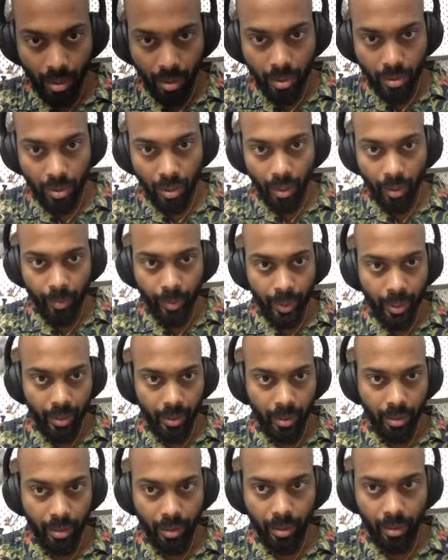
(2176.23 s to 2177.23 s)
So let
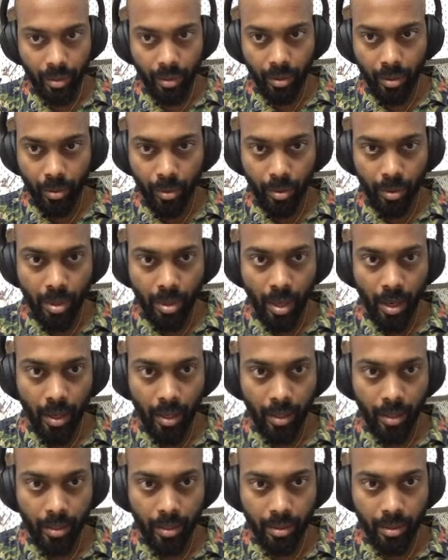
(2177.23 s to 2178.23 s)
me do
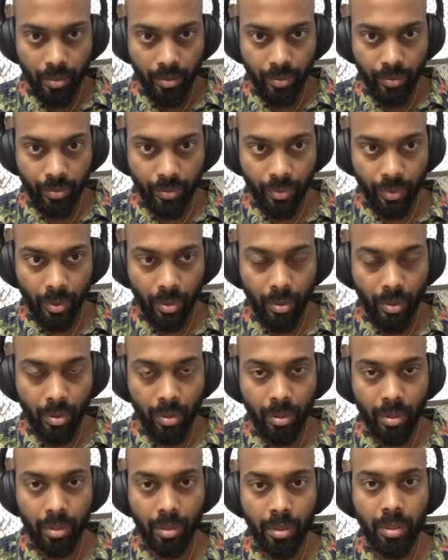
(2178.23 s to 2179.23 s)
that
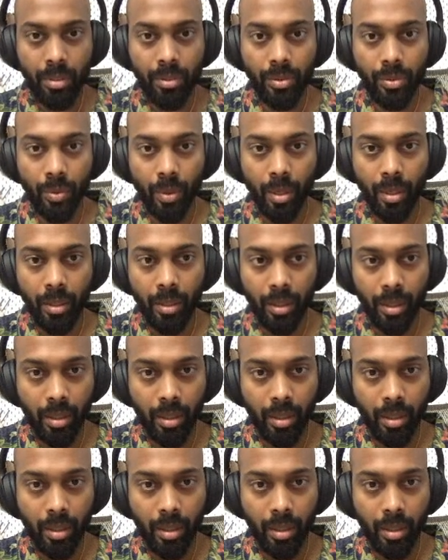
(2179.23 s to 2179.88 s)
for this one